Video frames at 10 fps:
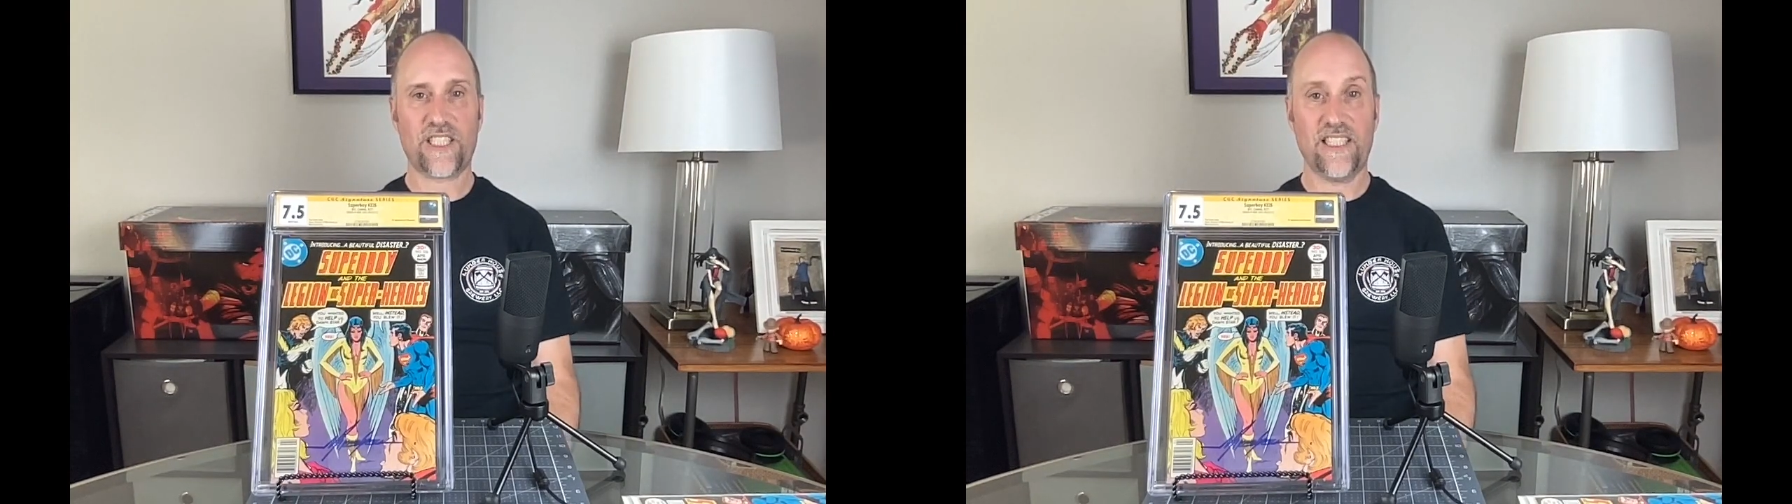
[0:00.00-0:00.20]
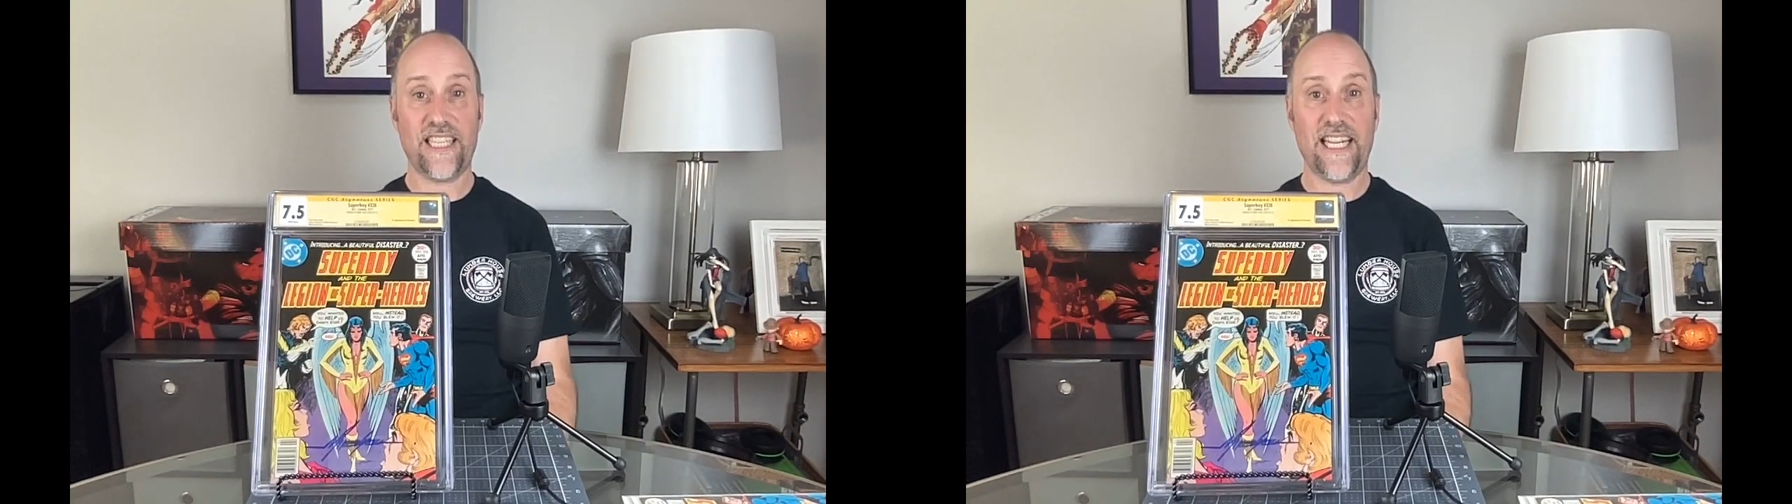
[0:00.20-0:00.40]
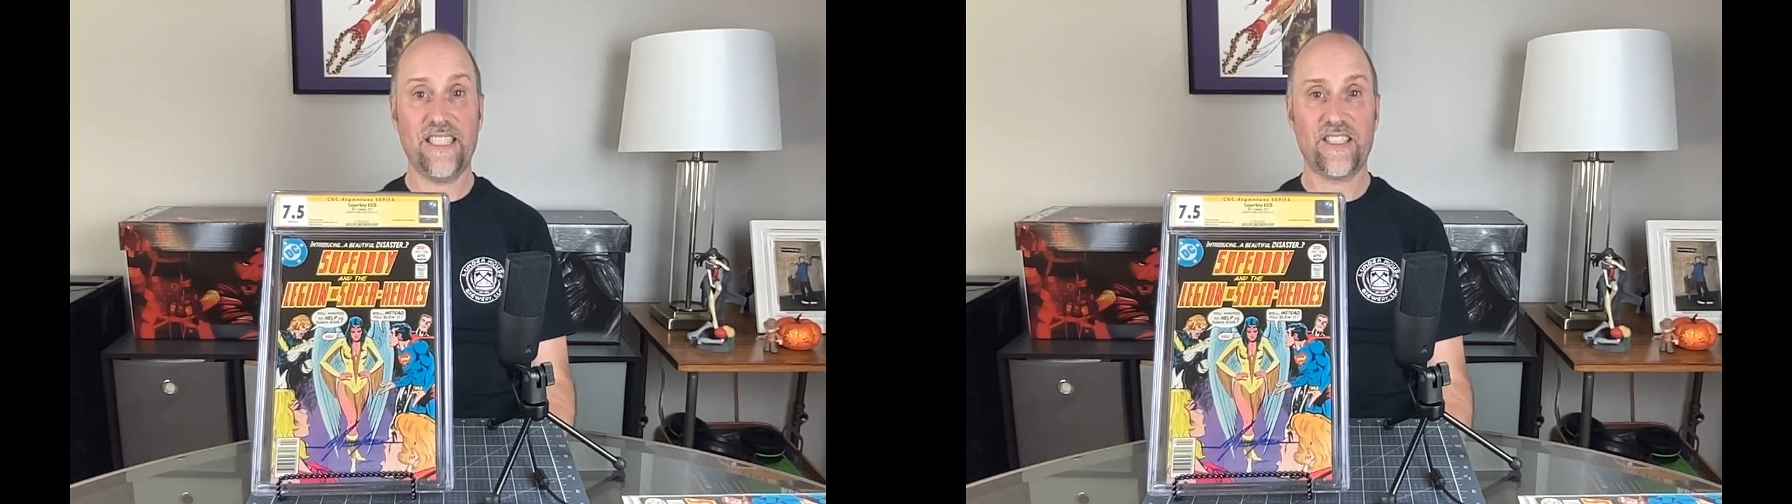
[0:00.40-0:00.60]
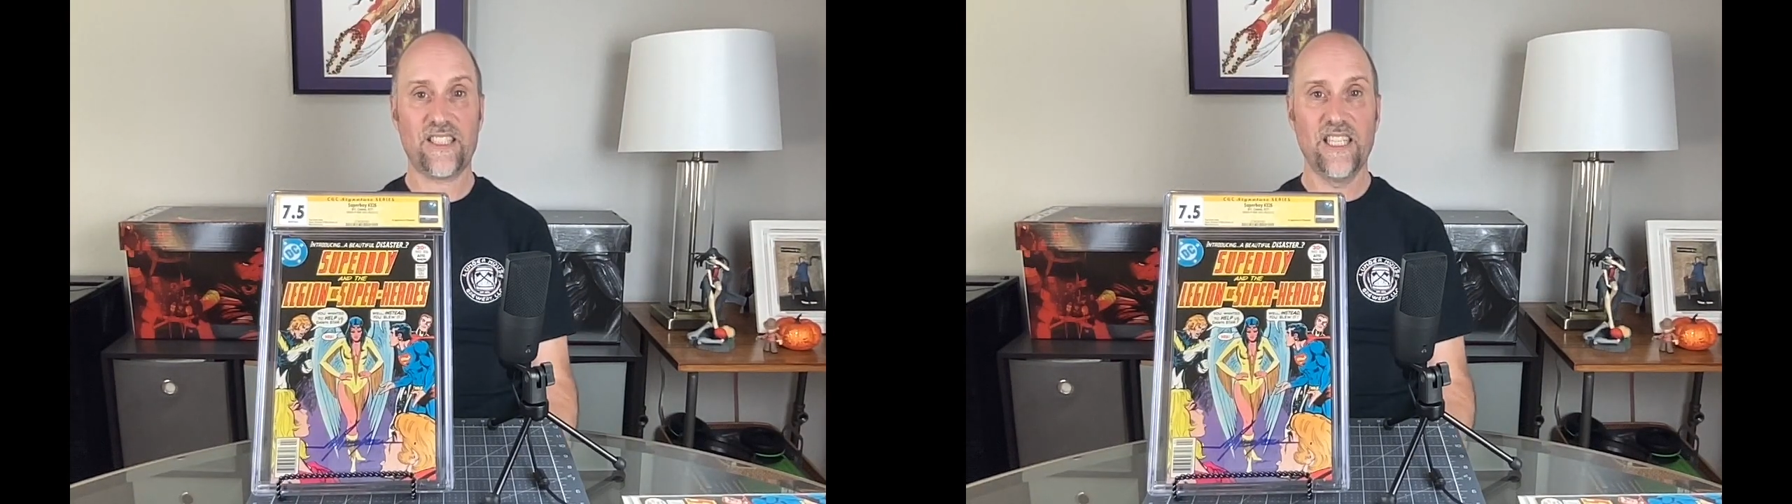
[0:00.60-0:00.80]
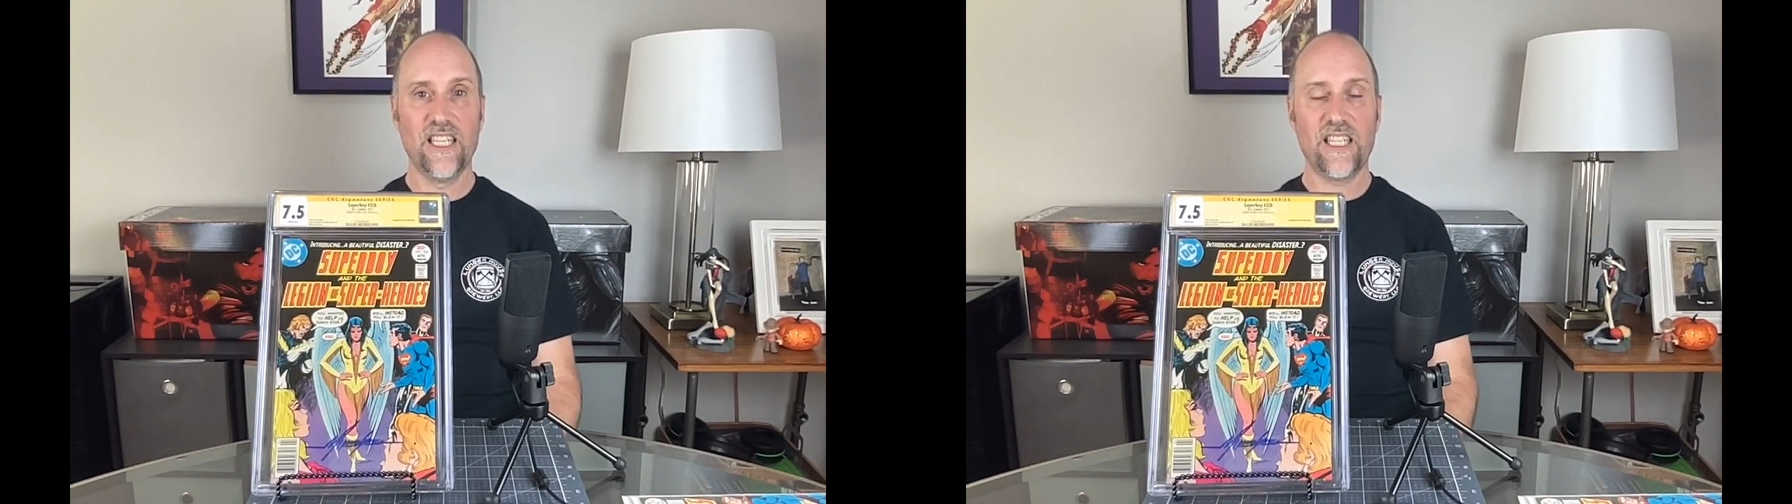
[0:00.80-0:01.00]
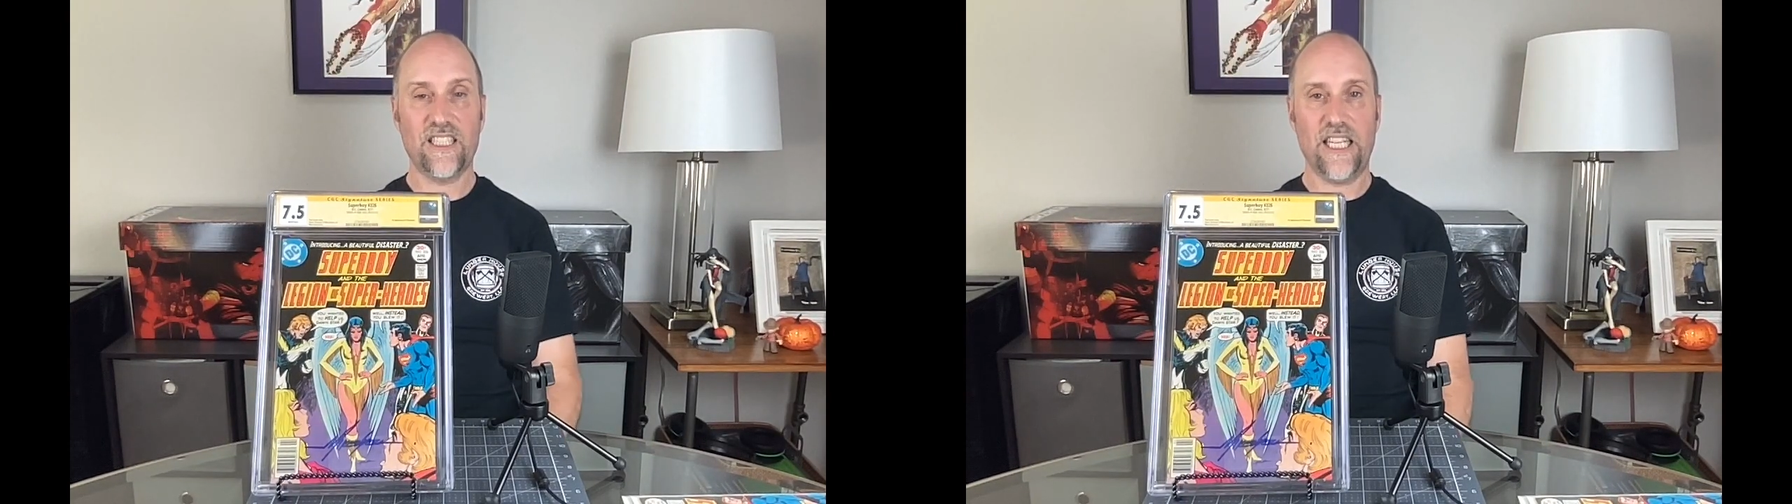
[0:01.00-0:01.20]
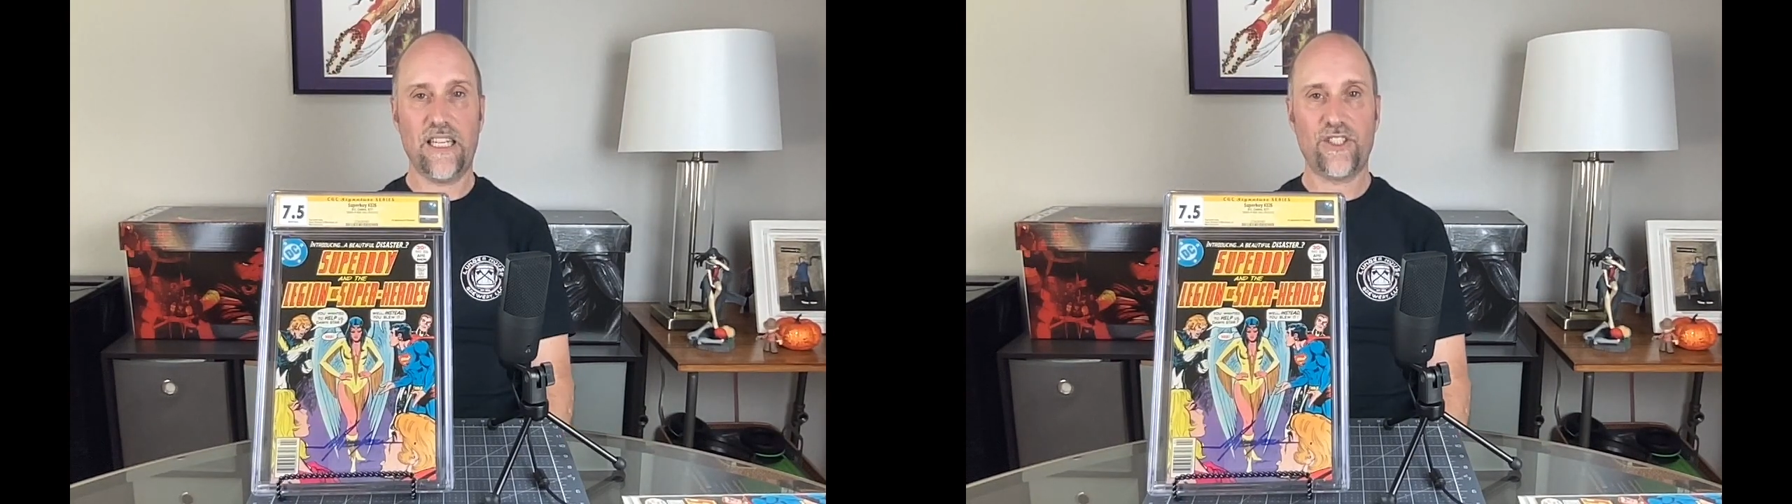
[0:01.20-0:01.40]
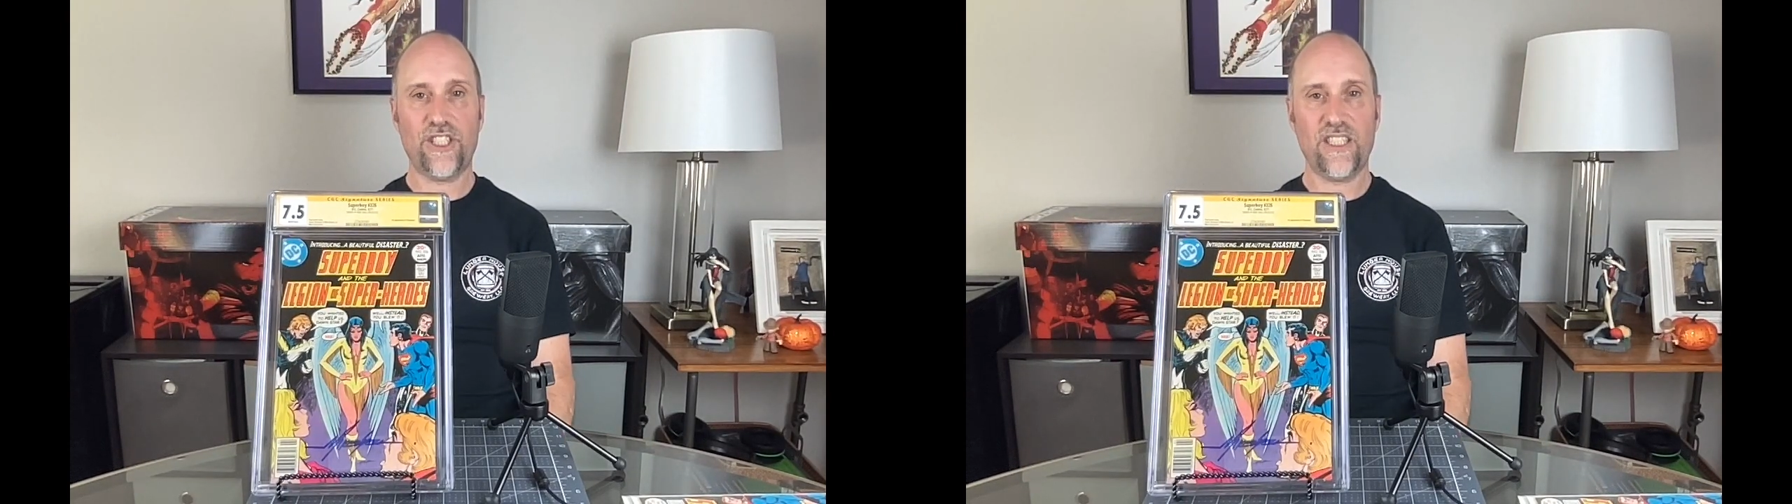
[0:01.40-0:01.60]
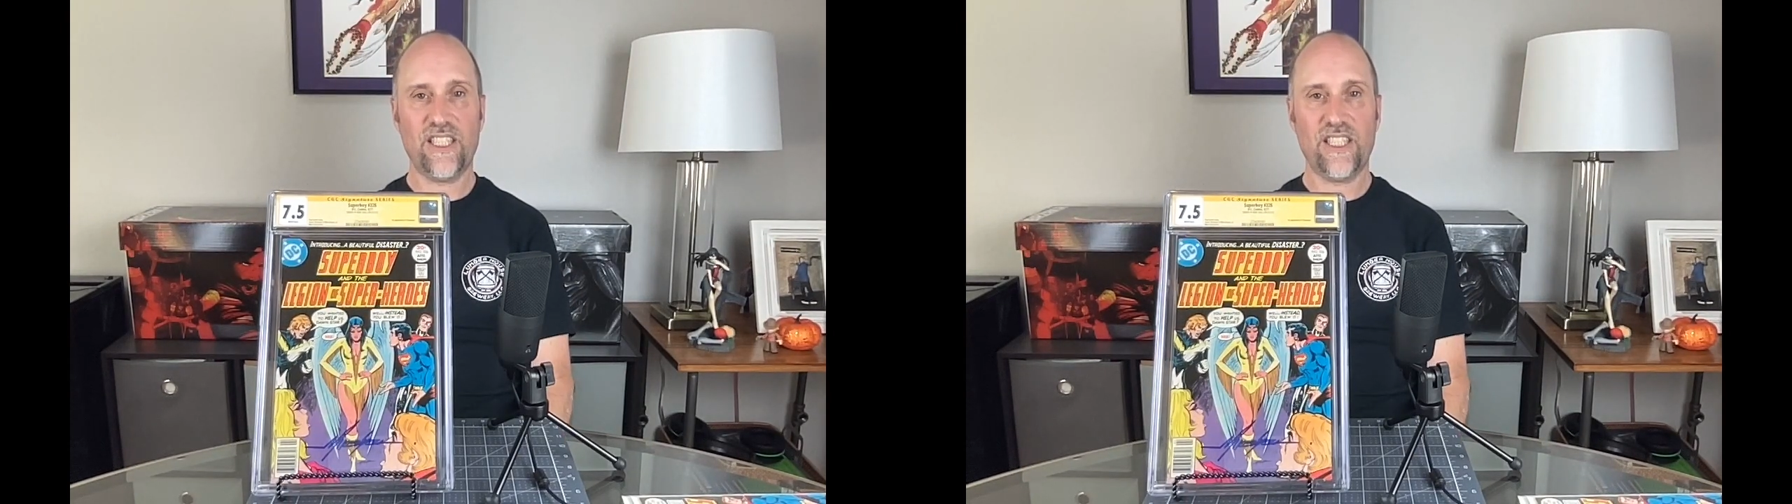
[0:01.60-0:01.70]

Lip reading: contains his energy,